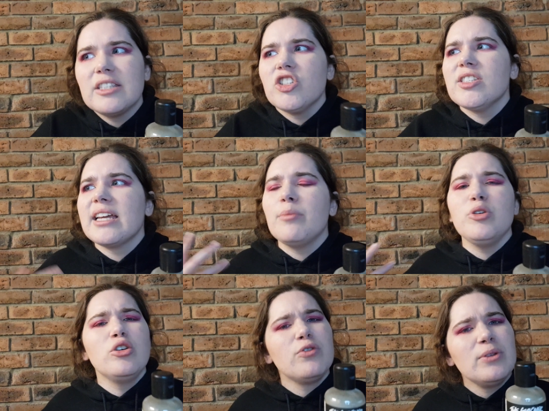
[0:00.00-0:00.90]
It's just like a
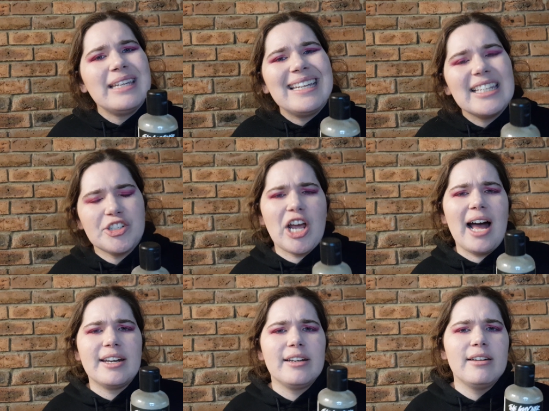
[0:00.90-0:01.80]
beautiful English
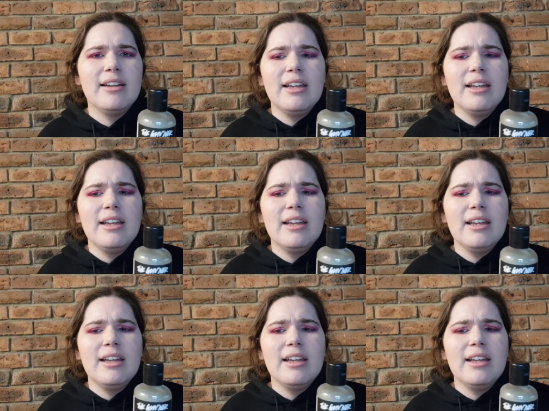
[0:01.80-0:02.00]
garden,